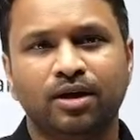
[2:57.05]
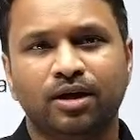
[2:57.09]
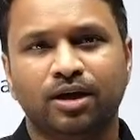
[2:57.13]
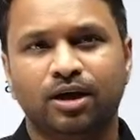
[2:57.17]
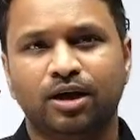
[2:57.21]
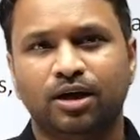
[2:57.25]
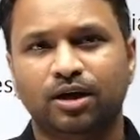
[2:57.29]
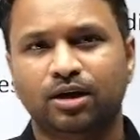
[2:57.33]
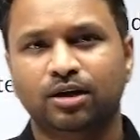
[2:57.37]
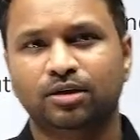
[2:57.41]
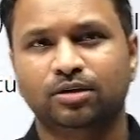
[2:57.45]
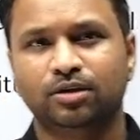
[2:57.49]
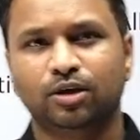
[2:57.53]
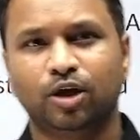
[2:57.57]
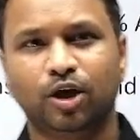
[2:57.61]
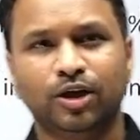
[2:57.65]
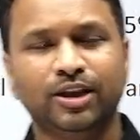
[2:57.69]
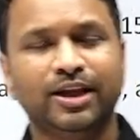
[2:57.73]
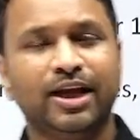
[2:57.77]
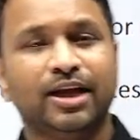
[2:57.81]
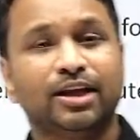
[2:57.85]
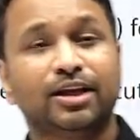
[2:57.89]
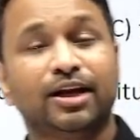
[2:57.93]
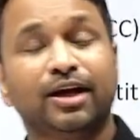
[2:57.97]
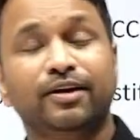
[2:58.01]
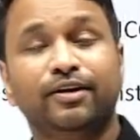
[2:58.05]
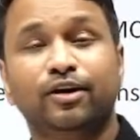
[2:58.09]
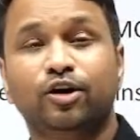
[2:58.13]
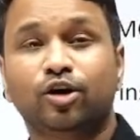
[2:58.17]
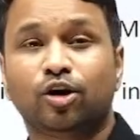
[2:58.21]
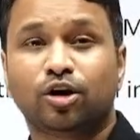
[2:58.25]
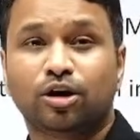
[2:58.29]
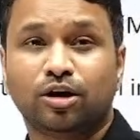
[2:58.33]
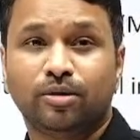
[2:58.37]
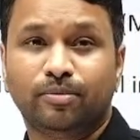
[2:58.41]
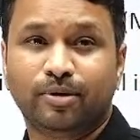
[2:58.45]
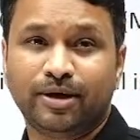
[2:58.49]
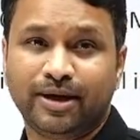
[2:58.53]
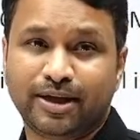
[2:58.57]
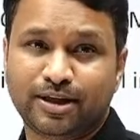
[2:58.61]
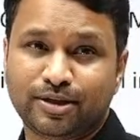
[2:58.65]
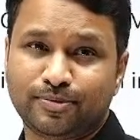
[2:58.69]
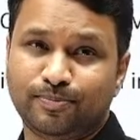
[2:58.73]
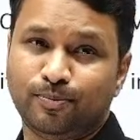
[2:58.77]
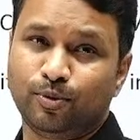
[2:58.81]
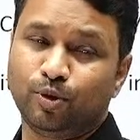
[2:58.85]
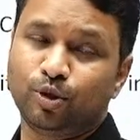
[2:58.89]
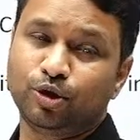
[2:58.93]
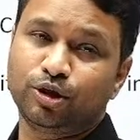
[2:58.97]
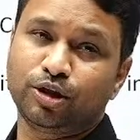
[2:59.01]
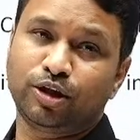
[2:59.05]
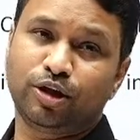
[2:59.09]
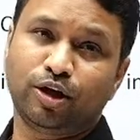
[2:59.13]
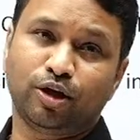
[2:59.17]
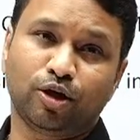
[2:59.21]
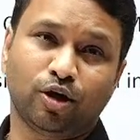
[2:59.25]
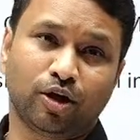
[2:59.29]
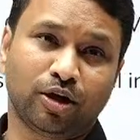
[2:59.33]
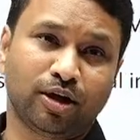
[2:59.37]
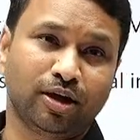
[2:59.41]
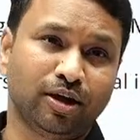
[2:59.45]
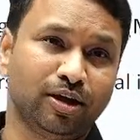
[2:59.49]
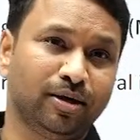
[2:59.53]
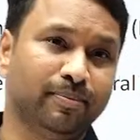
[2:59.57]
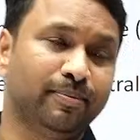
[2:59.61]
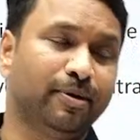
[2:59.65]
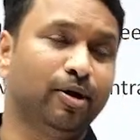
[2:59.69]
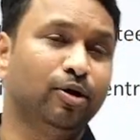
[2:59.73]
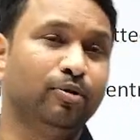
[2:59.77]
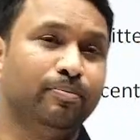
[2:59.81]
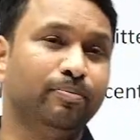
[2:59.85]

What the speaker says: On the other hand, you're talking about exposure, you're talking about